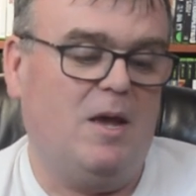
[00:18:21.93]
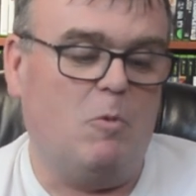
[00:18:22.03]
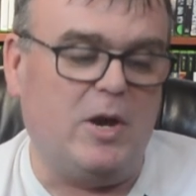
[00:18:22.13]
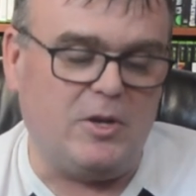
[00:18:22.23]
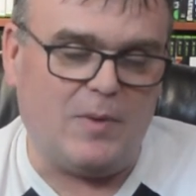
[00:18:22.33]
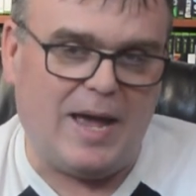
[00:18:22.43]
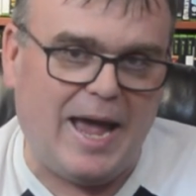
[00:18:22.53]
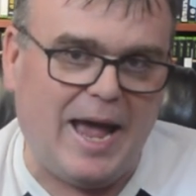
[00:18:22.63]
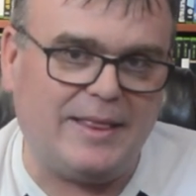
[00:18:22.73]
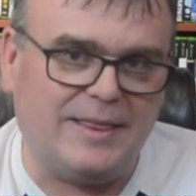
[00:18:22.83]
When you
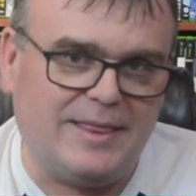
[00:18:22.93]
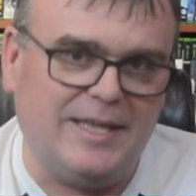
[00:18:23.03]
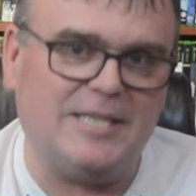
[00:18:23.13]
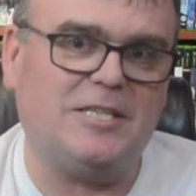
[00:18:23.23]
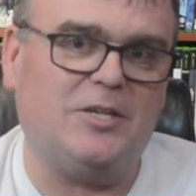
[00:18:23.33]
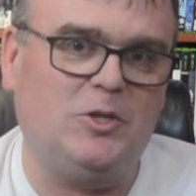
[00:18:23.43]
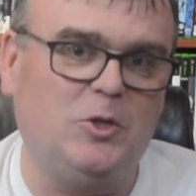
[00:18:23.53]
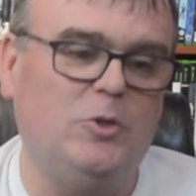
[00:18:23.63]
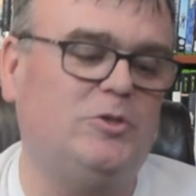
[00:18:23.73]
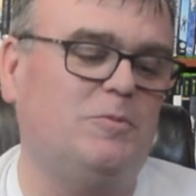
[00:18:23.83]
add this
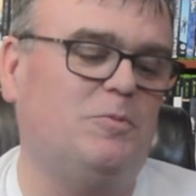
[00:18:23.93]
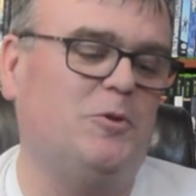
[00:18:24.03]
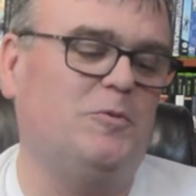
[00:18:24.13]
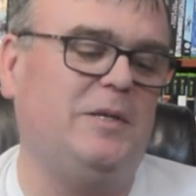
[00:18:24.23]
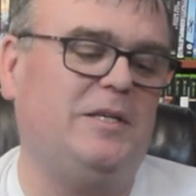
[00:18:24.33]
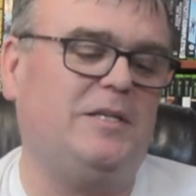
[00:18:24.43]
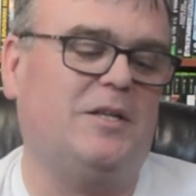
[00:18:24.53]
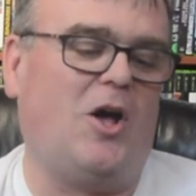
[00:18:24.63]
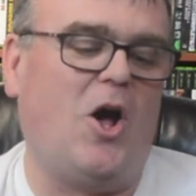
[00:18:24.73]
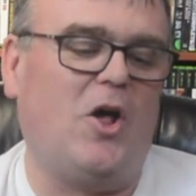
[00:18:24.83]
huge improvement to
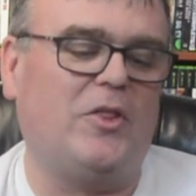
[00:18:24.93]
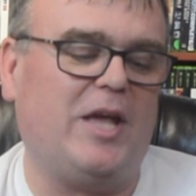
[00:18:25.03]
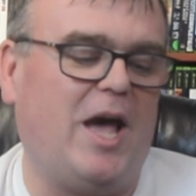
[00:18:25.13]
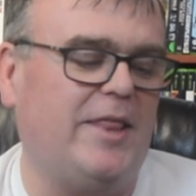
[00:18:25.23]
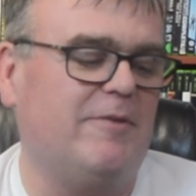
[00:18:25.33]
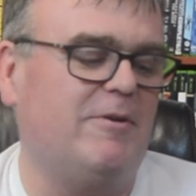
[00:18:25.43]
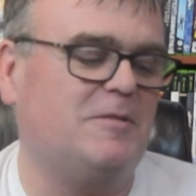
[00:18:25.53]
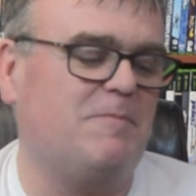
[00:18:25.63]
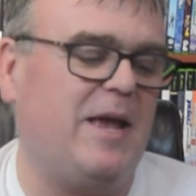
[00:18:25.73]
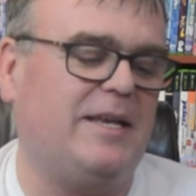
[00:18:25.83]
the, all the other
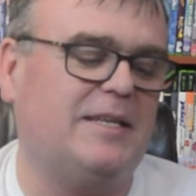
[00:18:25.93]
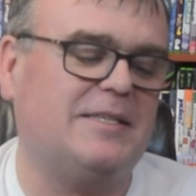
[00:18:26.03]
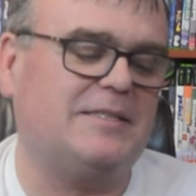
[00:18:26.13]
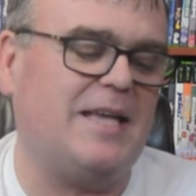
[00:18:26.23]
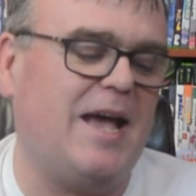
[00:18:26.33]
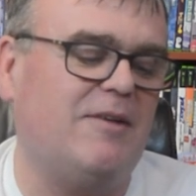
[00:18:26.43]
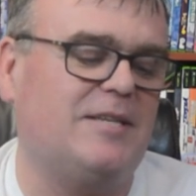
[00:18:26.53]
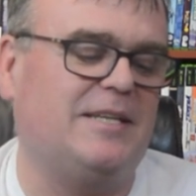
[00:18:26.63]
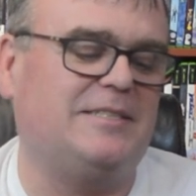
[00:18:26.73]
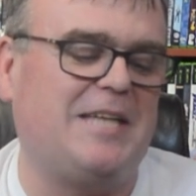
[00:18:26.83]
ones made to the sounds,
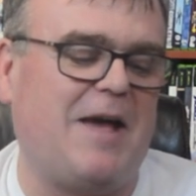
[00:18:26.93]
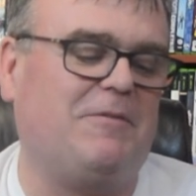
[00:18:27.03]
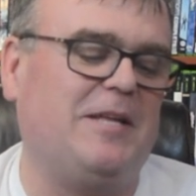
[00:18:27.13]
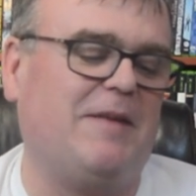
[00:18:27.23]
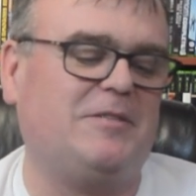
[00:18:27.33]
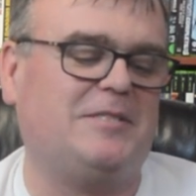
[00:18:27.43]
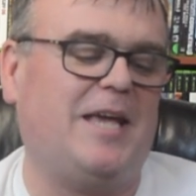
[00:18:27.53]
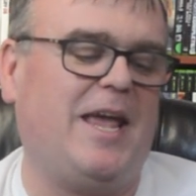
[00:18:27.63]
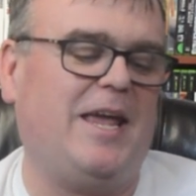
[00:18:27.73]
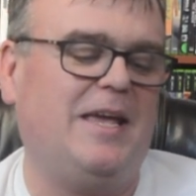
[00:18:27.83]
I definitely have to
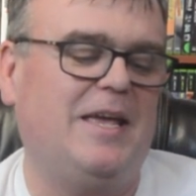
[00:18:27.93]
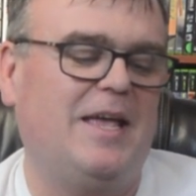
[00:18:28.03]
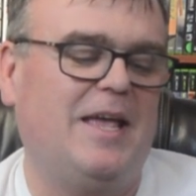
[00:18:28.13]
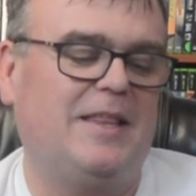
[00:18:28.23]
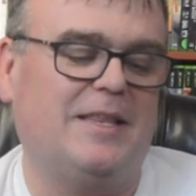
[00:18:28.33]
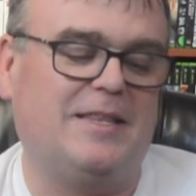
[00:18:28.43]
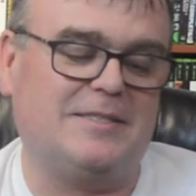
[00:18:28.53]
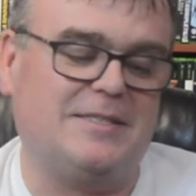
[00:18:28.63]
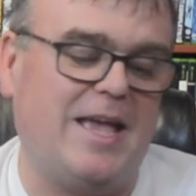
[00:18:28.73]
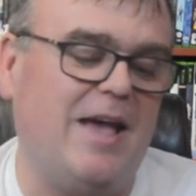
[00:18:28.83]
say that the
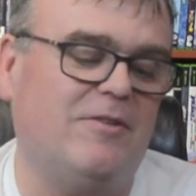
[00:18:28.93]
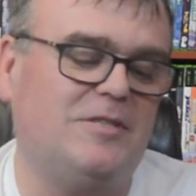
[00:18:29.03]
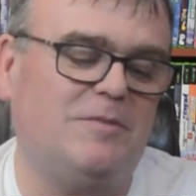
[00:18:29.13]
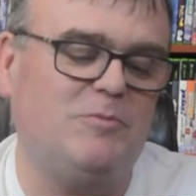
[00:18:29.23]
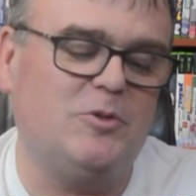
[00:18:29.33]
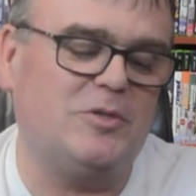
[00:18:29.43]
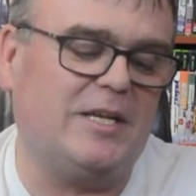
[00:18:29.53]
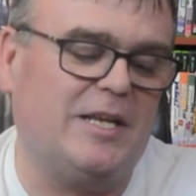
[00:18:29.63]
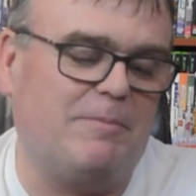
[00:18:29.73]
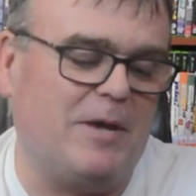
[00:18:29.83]
sounds and
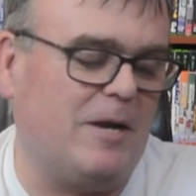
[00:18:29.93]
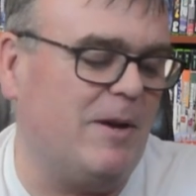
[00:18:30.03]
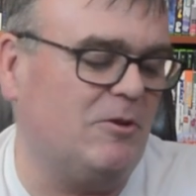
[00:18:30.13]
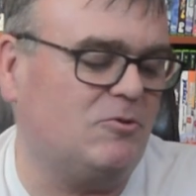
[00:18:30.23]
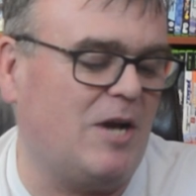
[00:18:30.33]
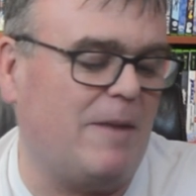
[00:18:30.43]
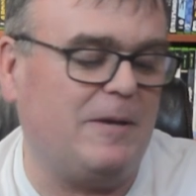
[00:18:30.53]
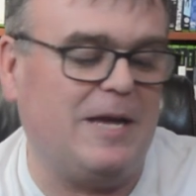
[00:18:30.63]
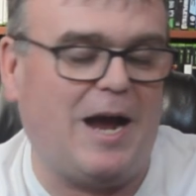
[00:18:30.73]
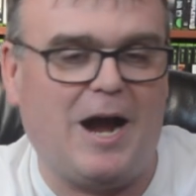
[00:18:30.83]
music in A Better Mousetrap
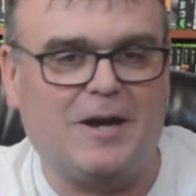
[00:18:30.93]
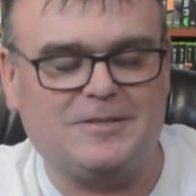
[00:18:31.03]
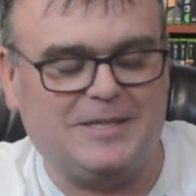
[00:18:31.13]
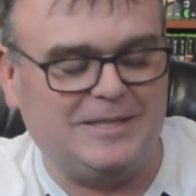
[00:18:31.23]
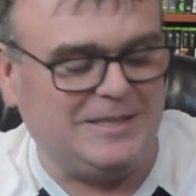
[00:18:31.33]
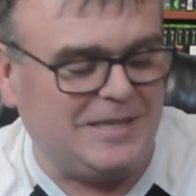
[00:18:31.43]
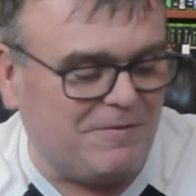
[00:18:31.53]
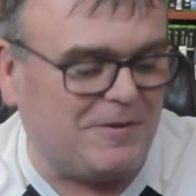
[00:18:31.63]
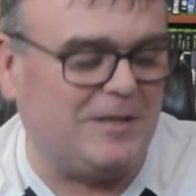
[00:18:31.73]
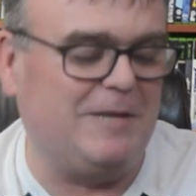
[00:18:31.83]
are
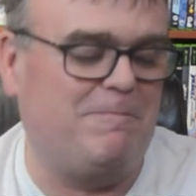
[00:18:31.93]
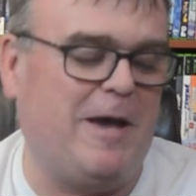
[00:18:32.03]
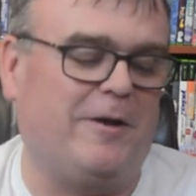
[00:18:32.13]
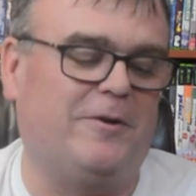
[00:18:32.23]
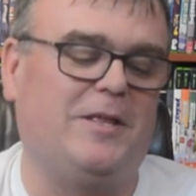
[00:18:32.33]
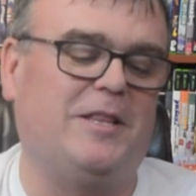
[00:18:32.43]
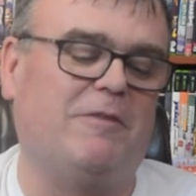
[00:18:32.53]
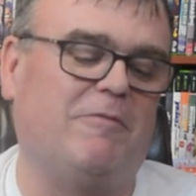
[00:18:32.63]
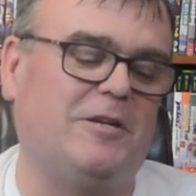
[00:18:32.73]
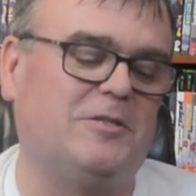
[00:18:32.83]
significantly better than
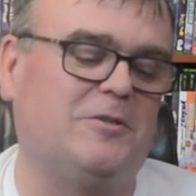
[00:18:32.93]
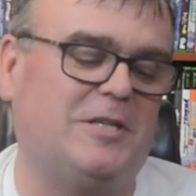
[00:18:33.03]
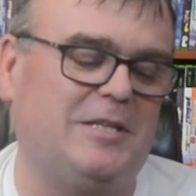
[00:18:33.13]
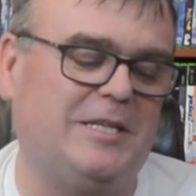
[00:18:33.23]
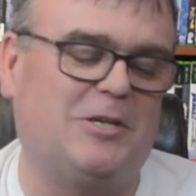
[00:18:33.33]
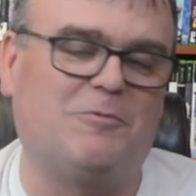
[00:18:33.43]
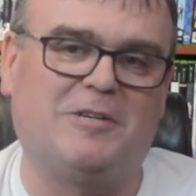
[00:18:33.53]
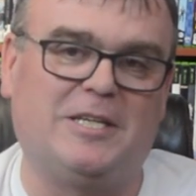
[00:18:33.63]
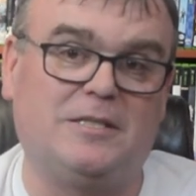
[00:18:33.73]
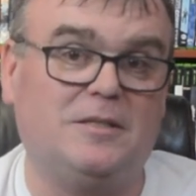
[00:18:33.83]
the original Coleco
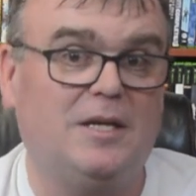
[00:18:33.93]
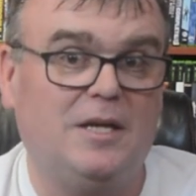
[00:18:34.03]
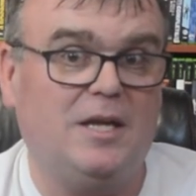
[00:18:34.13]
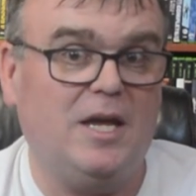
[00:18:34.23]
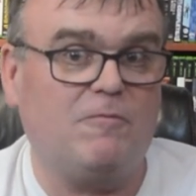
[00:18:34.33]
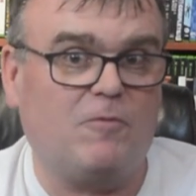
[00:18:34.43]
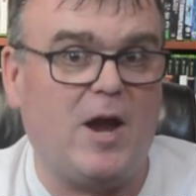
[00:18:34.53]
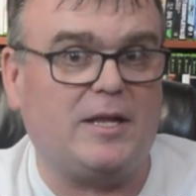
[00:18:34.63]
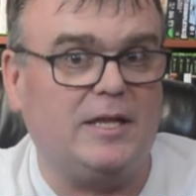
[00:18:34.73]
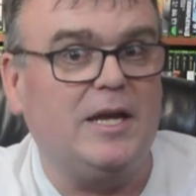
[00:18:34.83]
release, and
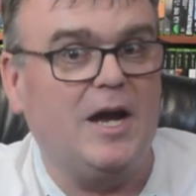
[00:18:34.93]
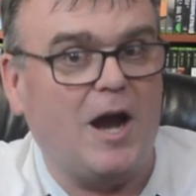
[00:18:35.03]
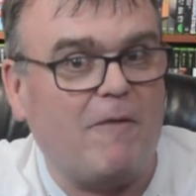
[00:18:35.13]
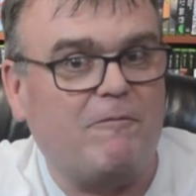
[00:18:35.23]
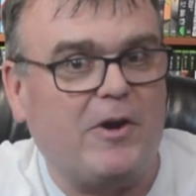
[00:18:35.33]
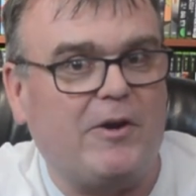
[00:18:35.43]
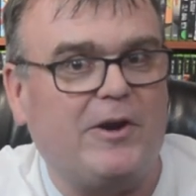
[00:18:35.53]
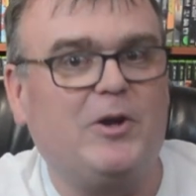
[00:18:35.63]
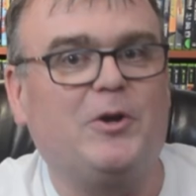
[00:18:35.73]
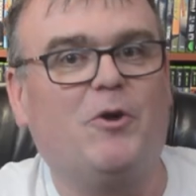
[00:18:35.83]
frankly, are very
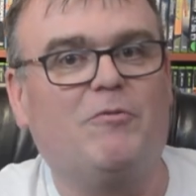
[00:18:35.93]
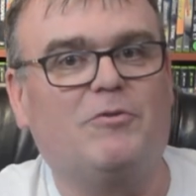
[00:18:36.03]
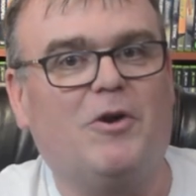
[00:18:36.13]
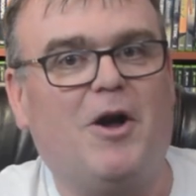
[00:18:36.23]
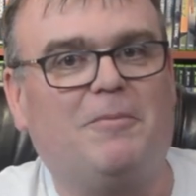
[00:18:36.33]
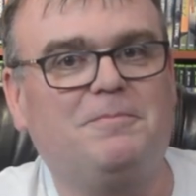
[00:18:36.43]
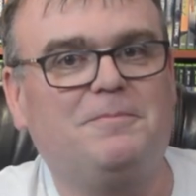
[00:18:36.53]
good overall.